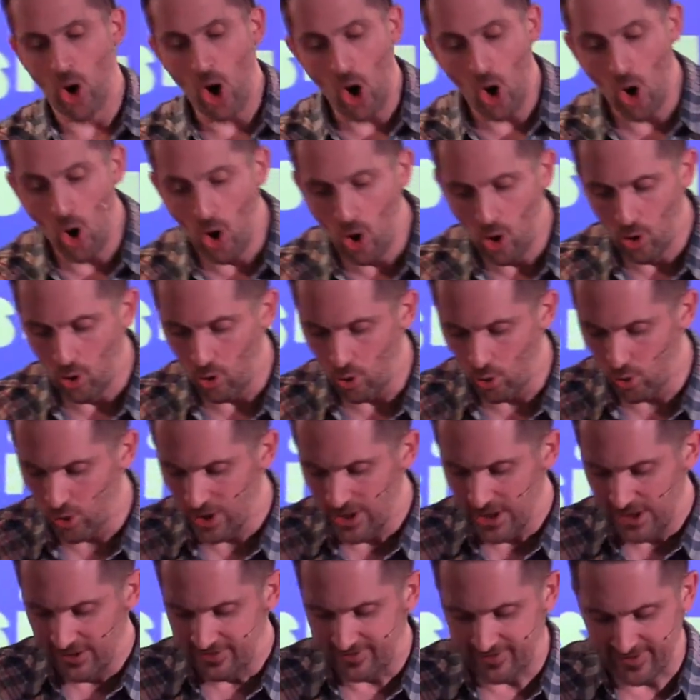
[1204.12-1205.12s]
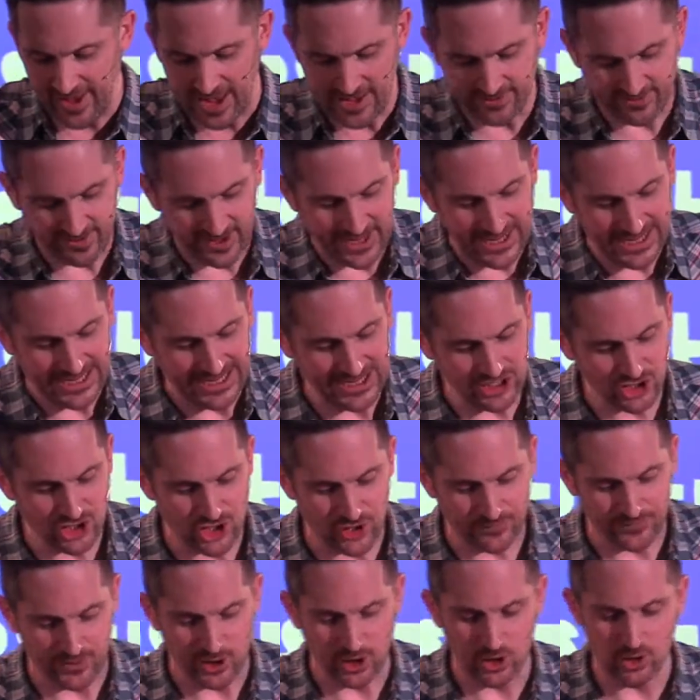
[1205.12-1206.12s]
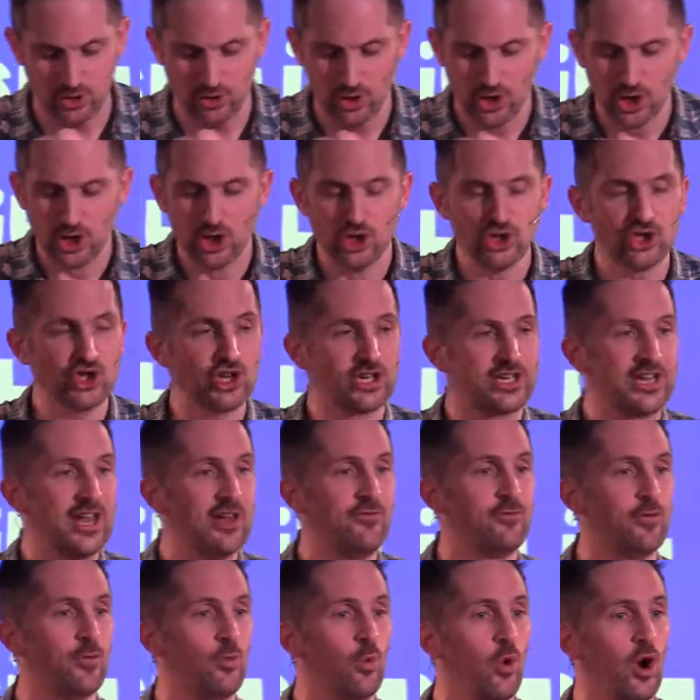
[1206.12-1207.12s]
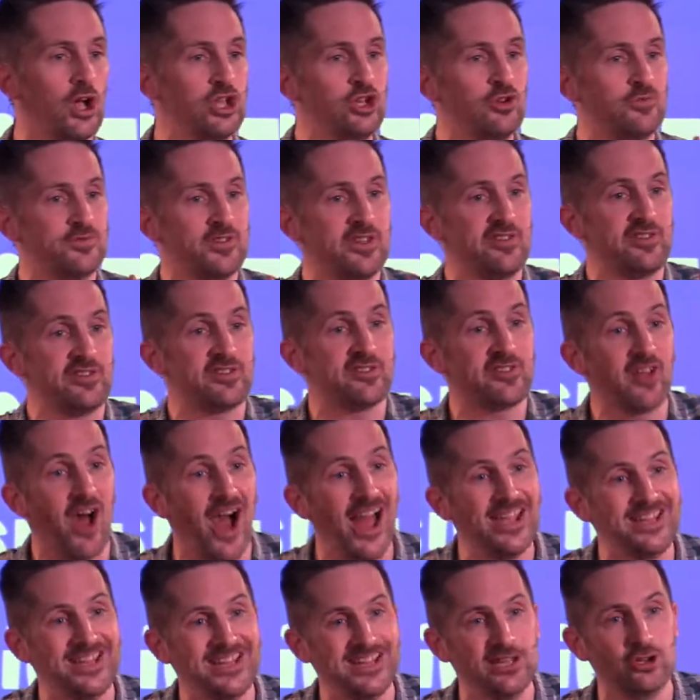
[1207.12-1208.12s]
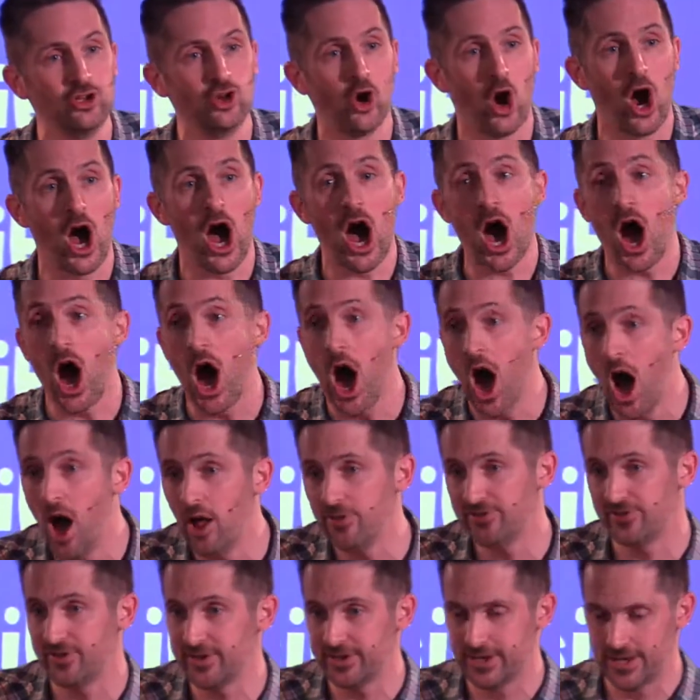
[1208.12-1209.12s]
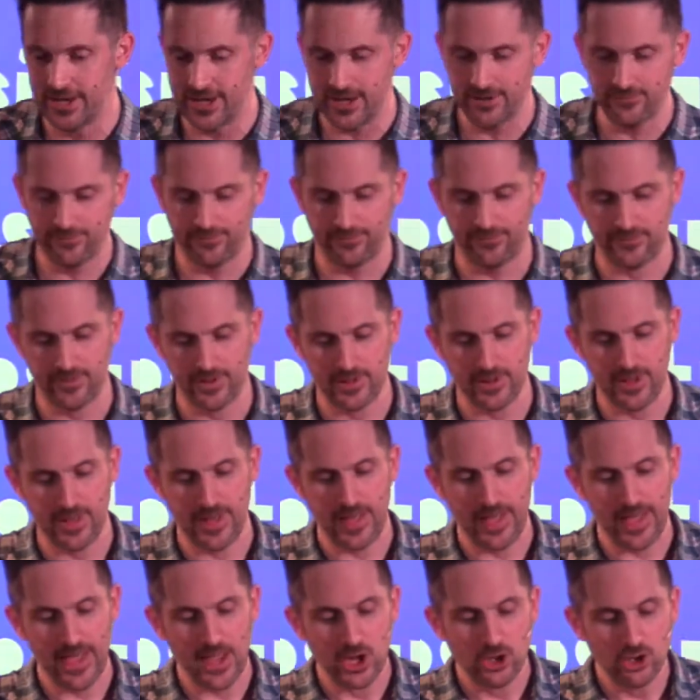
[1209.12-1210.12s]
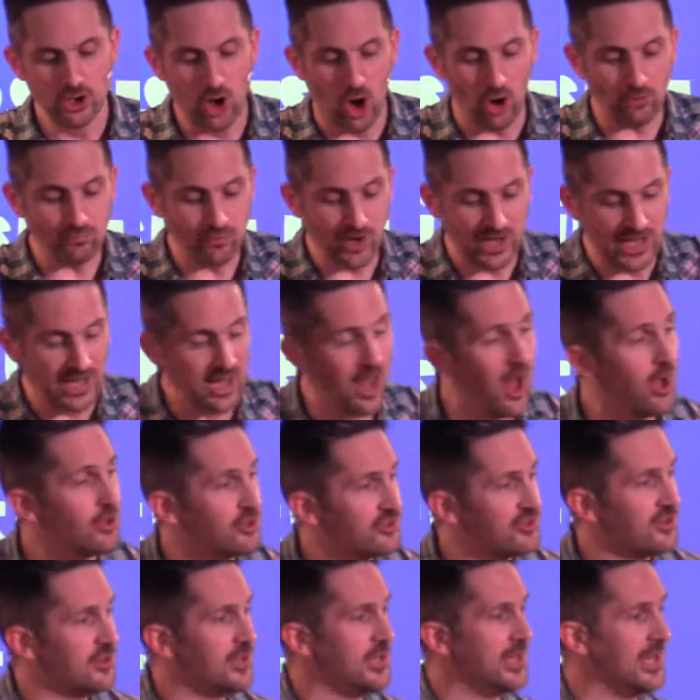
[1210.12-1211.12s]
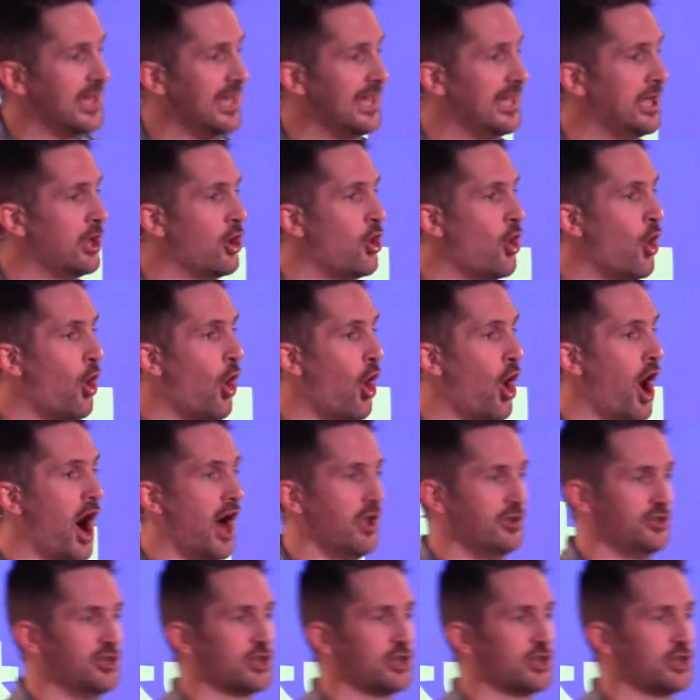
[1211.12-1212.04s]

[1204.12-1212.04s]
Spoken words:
Paul says each of you should give what you've decided in your heart to give, not reluctantly or